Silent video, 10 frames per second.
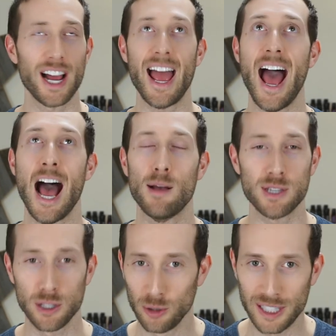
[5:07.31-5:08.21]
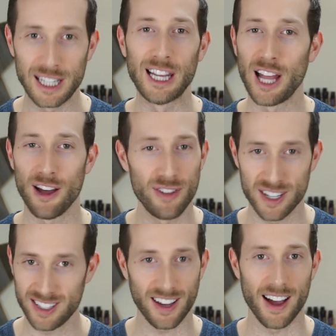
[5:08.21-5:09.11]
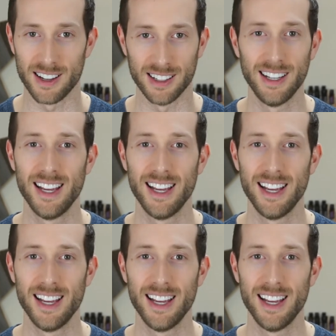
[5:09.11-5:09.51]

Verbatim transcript: I absolutely love his style.